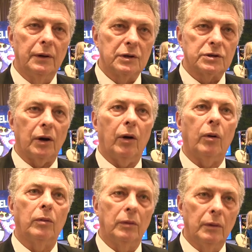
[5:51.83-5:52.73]

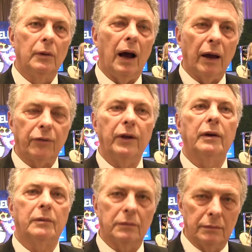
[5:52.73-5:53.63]
So I think
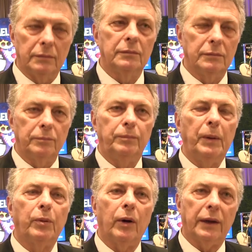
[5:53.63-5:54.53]

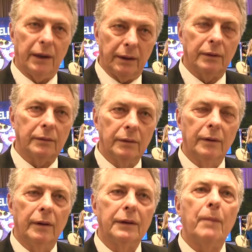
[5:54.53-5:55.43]
people are getting
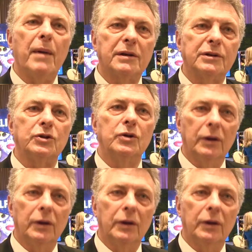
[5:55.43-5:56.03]
the message.